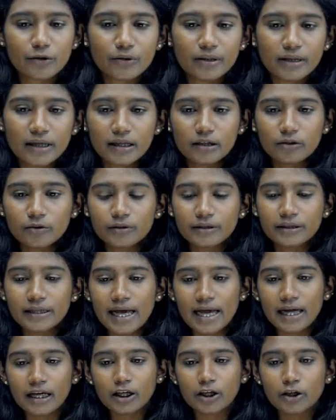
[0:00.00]
you, Tarun.
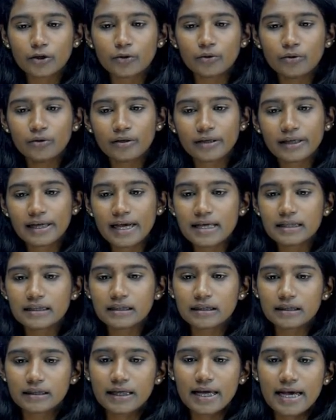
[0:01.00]
Thank you.
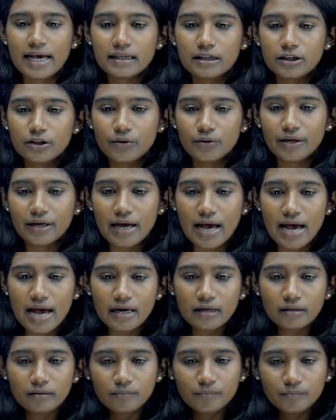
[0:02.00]
Yes, you
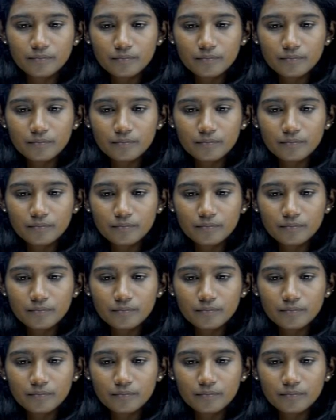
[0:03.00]
can.